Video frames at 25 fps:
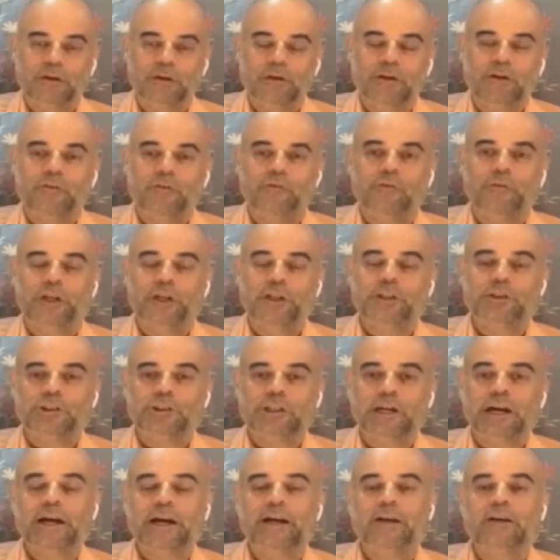We
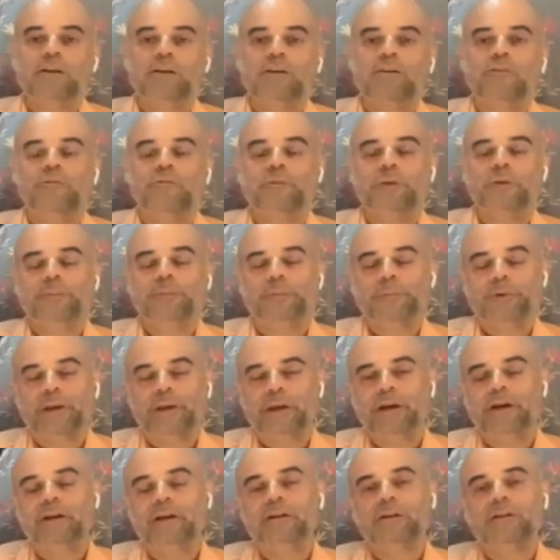tried, we
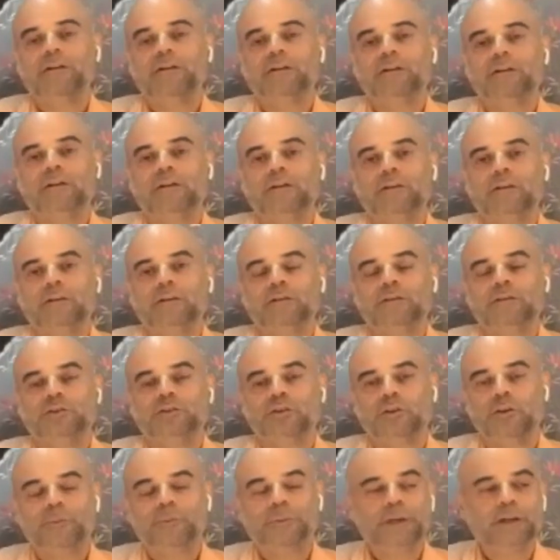prayed
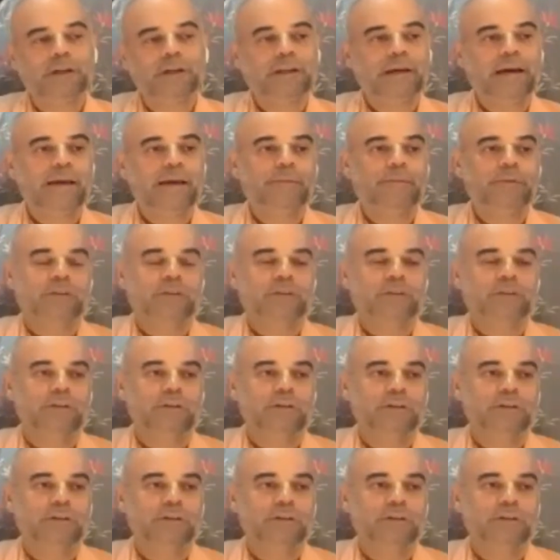so many times.